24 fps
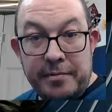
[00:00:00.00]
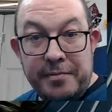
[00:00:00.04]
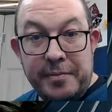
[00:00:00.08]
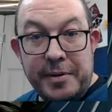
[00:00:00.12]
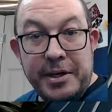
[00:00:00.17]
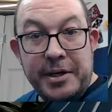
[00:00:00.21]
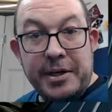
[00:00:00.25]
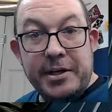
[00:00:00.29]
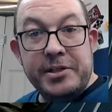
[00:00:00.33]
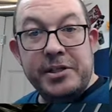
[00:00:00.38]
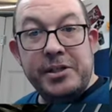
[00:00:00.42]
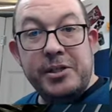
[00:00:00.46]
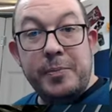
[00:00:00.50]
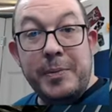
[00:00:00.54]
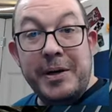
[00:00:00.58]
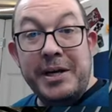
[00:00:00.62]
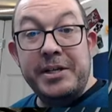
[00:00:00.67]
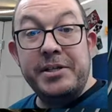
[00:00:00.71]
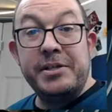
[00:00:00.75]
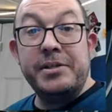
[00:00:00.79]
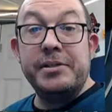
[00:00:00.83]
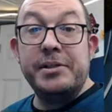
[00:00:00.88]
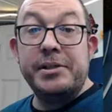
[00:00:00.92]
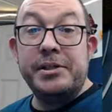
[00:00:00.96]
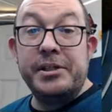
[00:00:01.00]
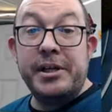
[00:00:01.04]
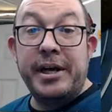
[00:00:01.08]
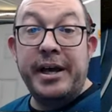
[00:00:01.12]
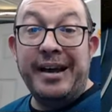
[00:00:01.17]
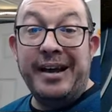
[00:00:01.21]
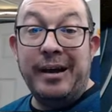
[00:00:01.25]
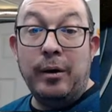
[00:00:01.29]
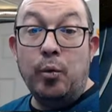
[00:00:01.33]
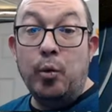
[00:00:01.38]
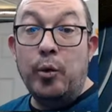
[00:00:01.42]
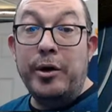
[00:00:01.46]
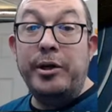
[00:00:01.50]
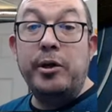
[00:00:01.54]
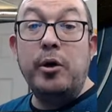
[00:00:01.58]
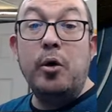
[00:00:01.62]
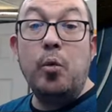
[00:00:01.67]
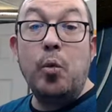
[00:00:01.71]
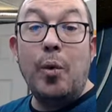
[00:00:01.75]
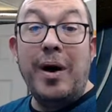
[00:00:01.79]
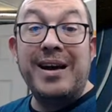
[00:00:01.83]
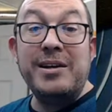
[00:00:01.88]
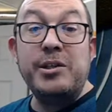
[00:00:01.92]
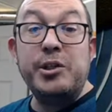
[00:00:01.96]
because it's basically saying, we don't
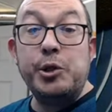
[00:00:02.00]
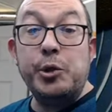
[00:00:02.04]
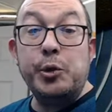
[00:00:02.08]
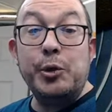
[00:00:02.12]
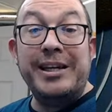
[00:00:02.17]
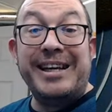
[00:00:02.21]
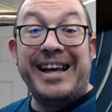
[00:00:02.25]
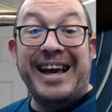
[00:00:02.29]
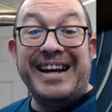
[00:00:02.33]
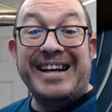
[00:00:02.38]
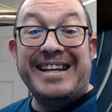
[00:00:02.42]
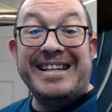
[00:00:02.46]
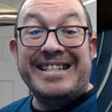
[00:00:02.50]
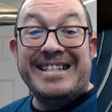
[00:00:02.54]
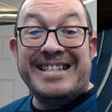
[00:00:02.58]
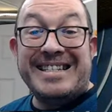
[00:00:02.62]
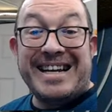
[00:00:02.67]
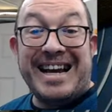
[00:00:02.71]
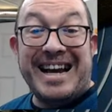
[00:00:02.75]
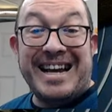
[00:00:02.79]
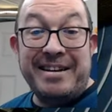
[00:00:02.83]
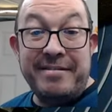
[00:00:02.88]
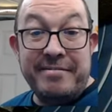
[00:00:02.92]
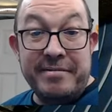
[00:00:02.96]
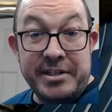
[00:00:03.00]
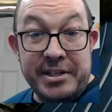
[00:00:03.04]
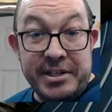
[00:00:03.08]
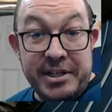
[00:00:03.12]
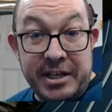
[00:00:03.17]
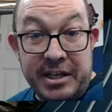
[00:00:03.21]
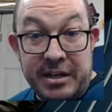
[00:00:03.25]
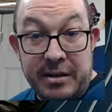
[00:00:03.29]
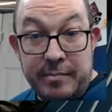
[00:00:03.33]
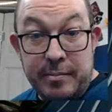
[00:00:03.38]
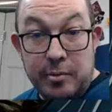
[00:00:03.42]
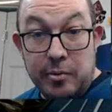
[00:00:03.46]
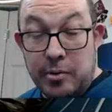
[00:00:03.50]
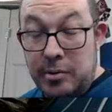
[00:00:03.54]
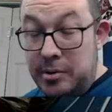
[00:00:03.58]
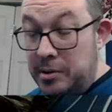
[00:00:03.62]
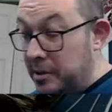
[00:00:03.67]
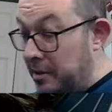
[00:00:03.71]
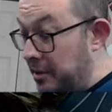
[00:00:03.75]
want you to get inside of this keyboard,